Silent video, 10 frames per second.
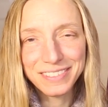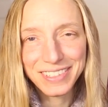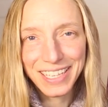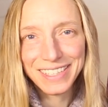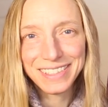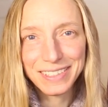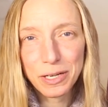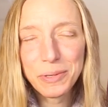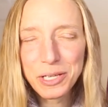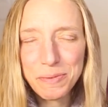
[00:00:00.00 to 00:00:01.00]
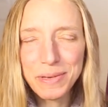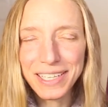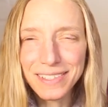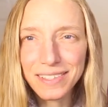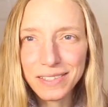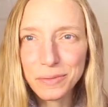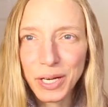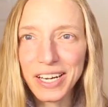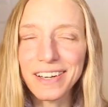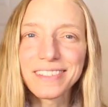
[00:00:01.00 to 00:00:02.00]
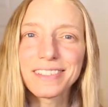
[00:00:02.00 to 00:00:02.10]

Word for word: You gotta gotta be committed to the sweater,